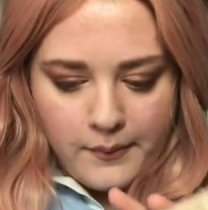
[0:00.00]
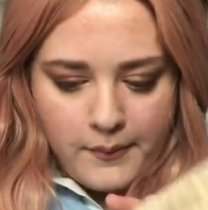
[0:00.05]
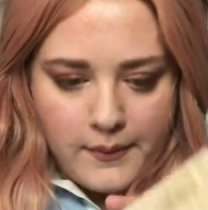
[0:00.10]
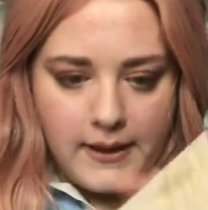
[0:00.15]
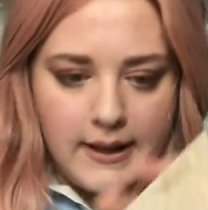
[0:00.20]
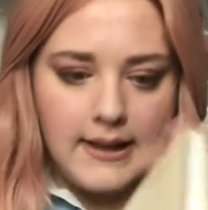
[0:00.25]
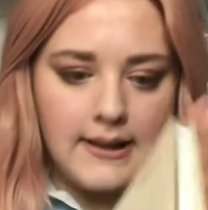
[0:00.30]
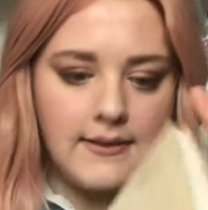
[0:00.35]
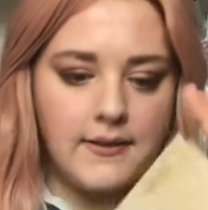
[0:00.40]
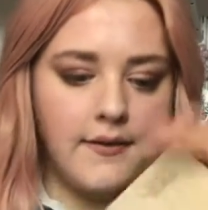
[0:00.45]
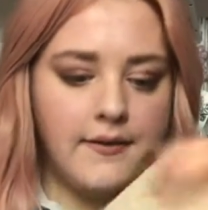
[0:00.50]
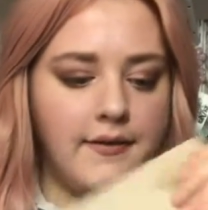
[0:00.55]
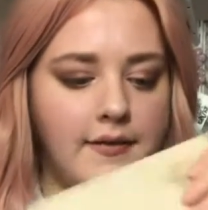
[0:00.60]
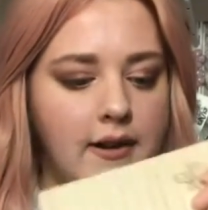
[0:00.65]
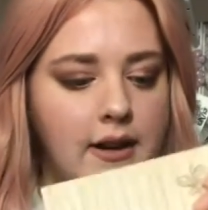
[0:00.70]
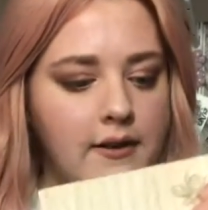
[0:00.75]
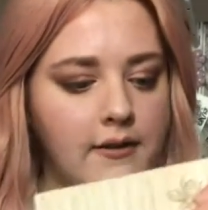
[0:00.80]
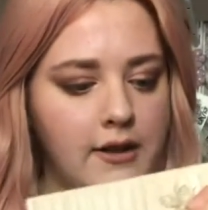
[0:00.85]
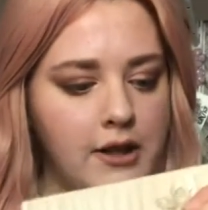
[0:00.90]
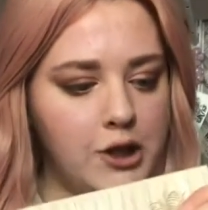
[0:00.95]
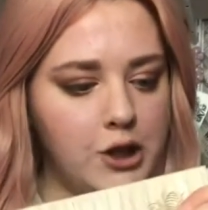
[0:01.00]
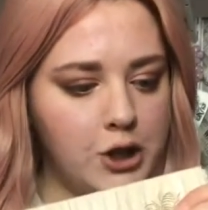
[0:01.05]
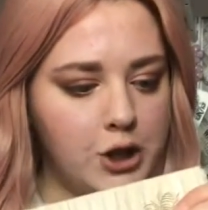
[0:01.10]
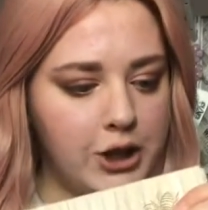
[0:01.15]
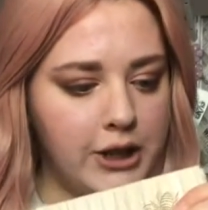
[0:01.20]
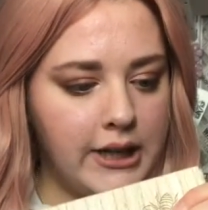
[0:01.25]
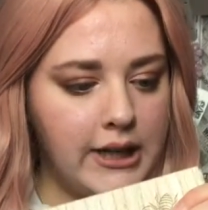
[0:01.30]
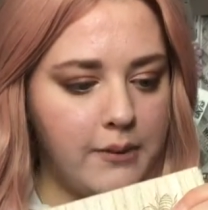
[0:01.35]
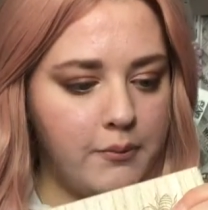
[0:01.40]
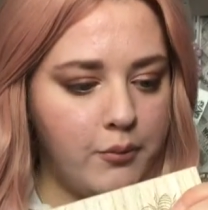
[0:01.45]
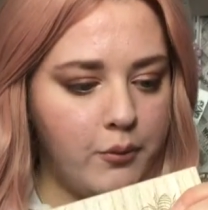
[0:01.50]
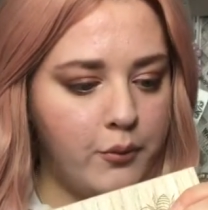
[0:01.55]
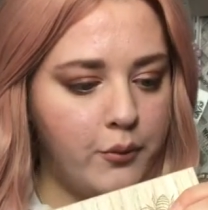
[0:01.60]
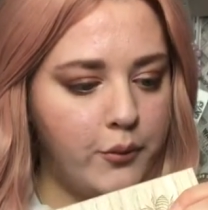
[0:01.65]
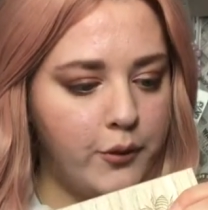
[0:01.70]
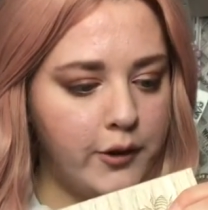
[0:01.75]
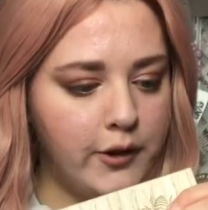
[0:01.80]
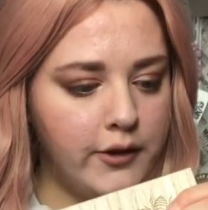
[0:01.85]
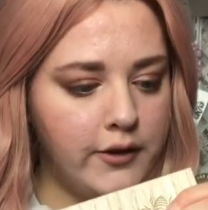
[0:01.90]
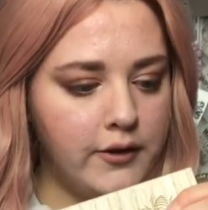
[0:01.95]
It's very cheap
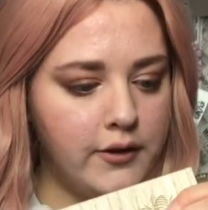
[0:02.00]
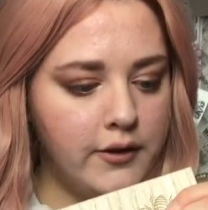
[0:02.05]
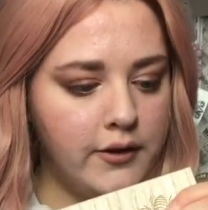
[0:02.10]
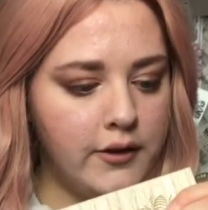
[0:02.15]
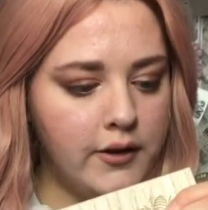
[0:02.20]
wood.